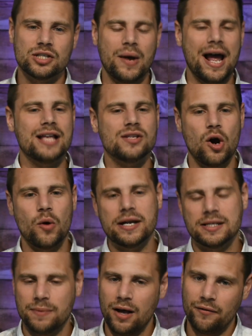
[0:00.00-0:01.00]
So as
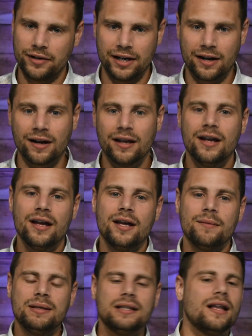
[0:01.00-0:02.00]
always, Belvidere,
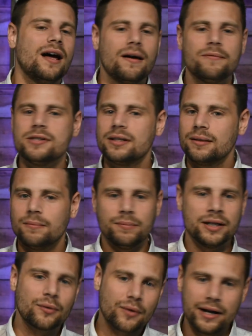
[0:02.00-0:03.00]
be loved,
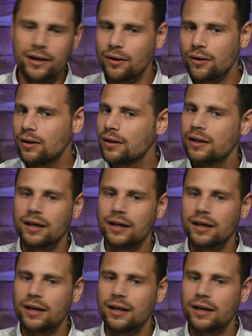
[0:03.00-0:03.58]
be real,